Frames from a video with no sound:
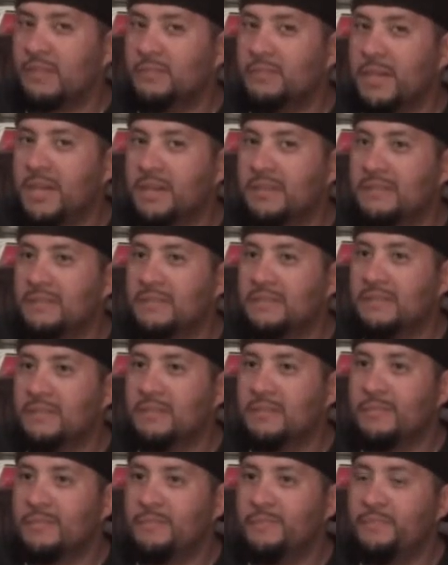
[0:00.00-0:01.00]
Xboxes
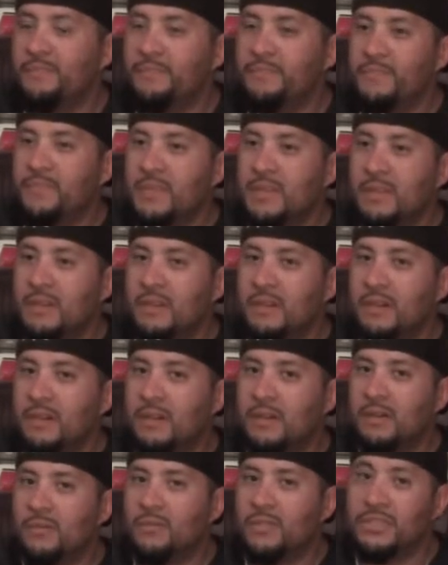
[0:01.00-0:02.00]
up,
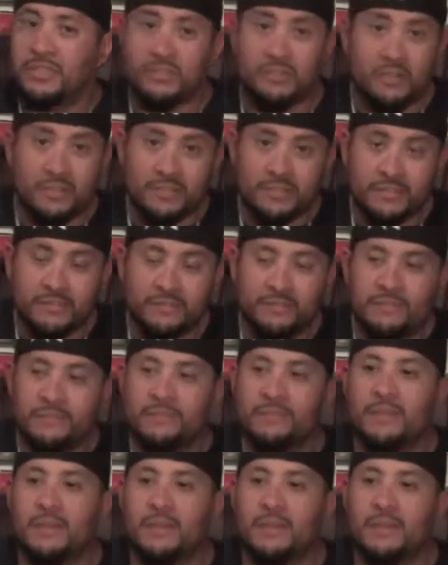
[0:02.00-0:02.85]
which is awesome.